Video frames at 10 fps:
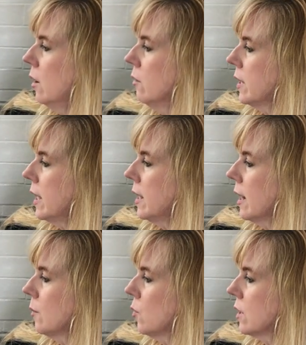Okay,
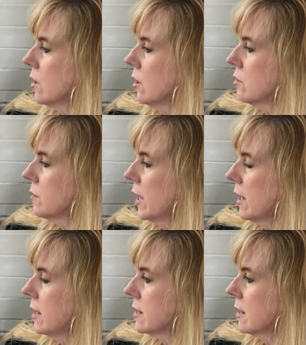I'm going to close my
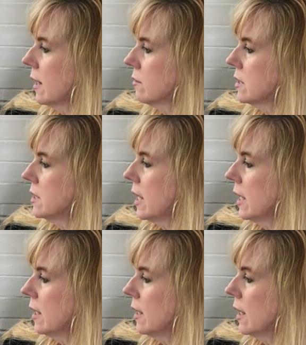eyes and count to 10,
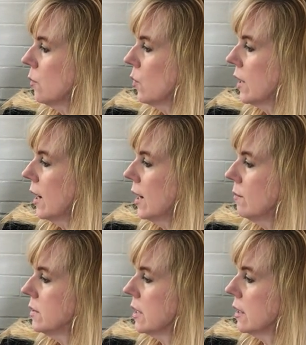and when
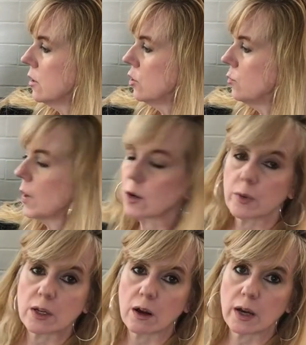I'm done, you'd better
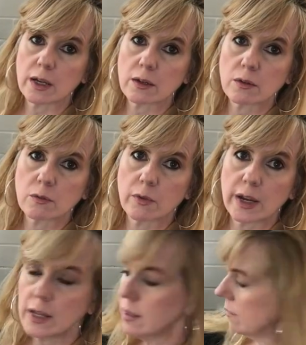be gone.
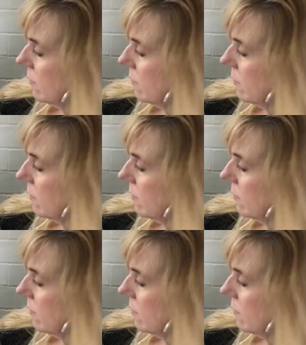Ready?